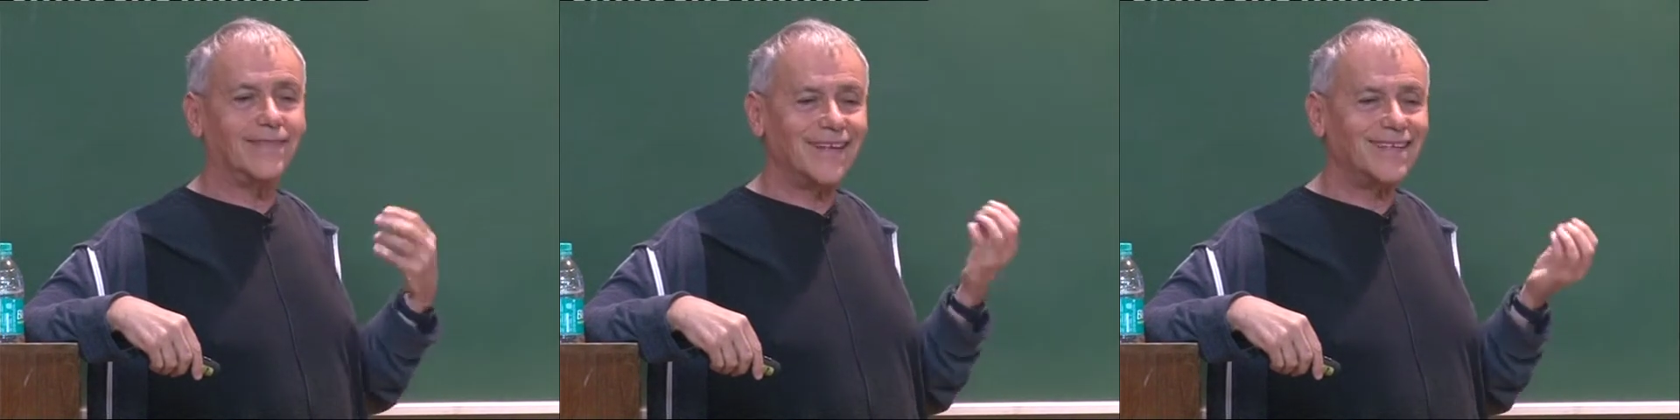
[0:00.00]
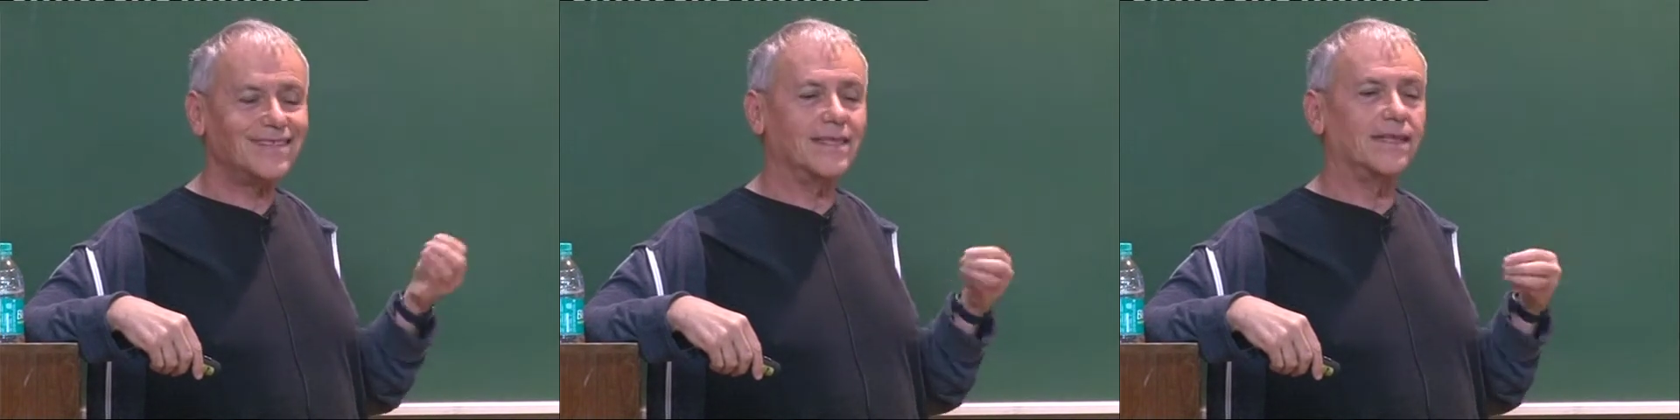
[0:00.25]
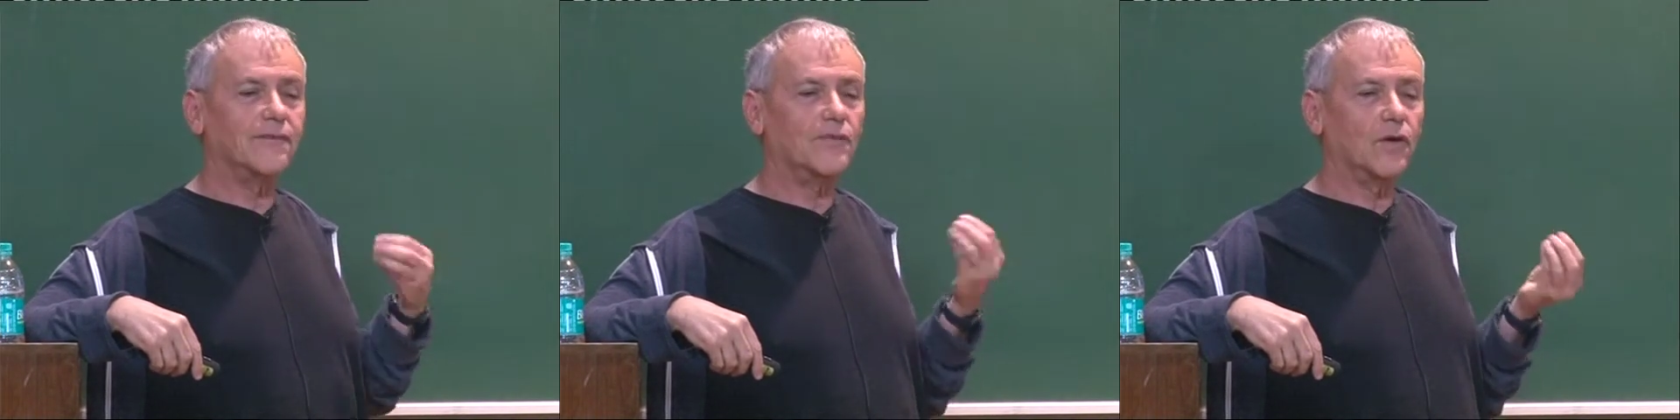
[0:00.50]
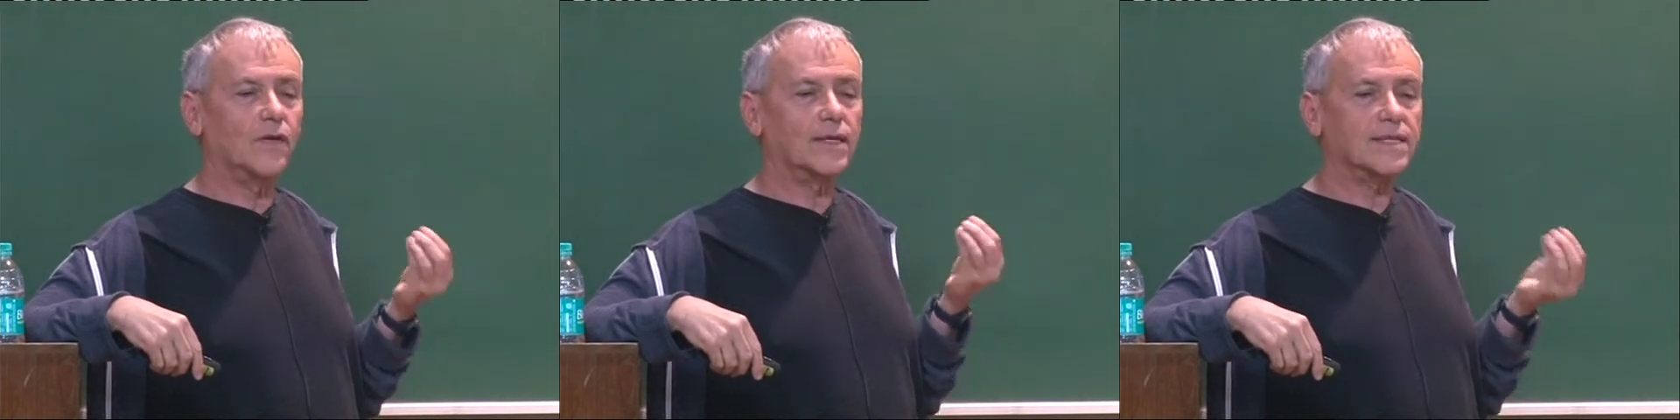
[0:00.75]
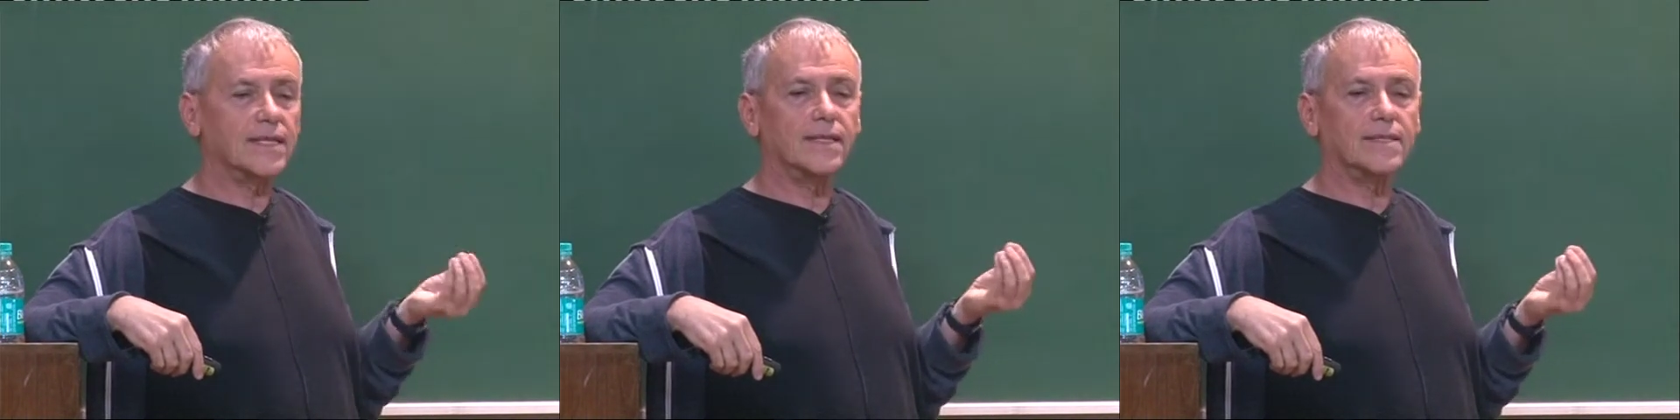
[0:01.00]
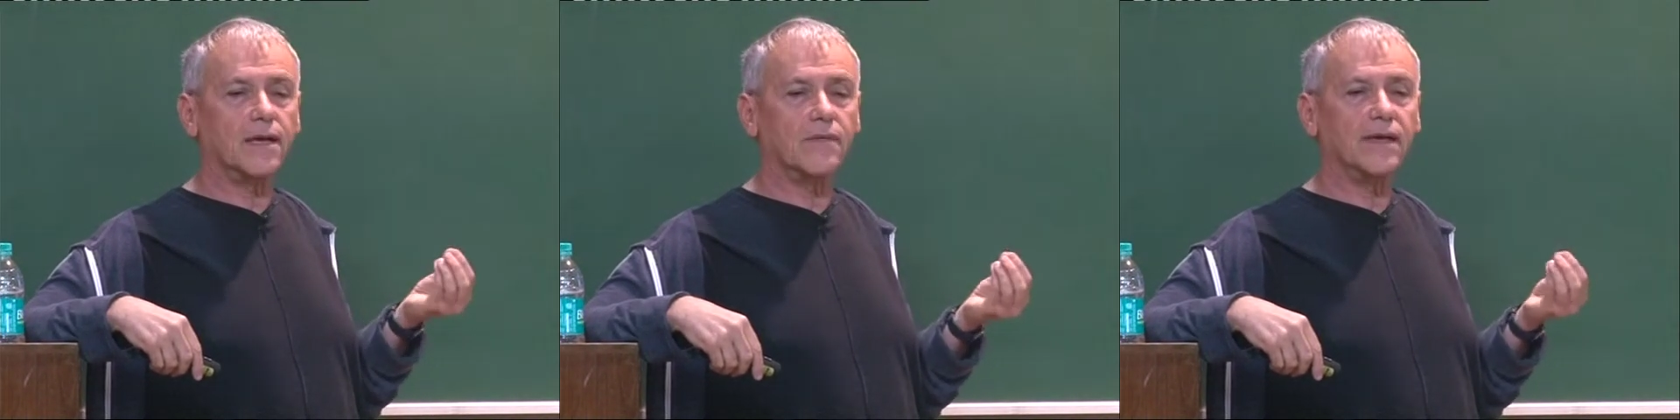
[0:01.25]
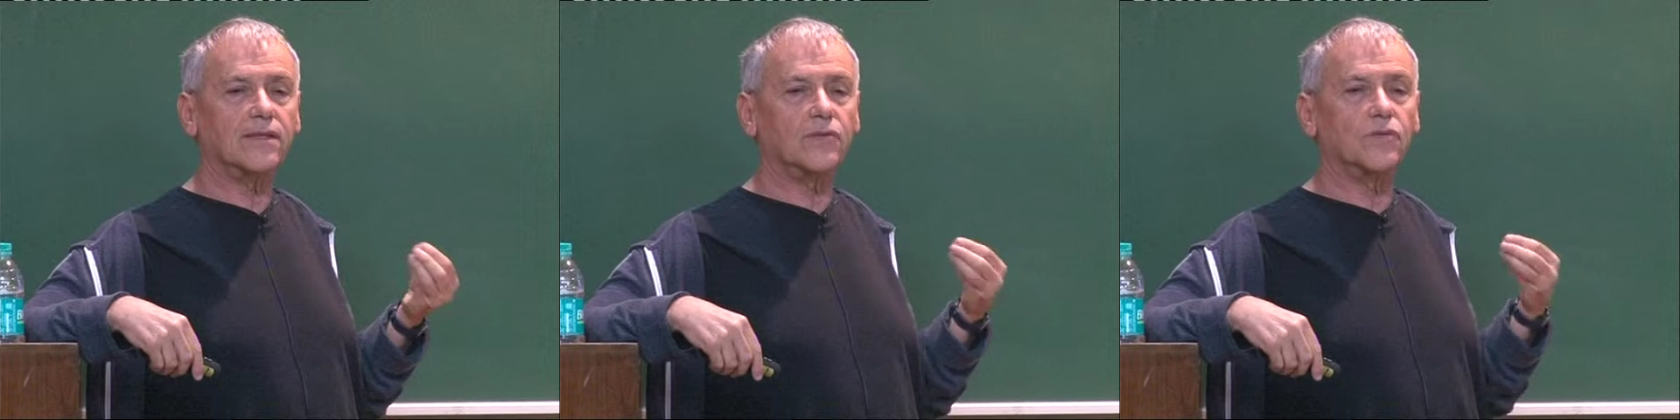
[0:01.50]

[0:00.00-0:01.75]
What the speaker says: test in the following sense. I want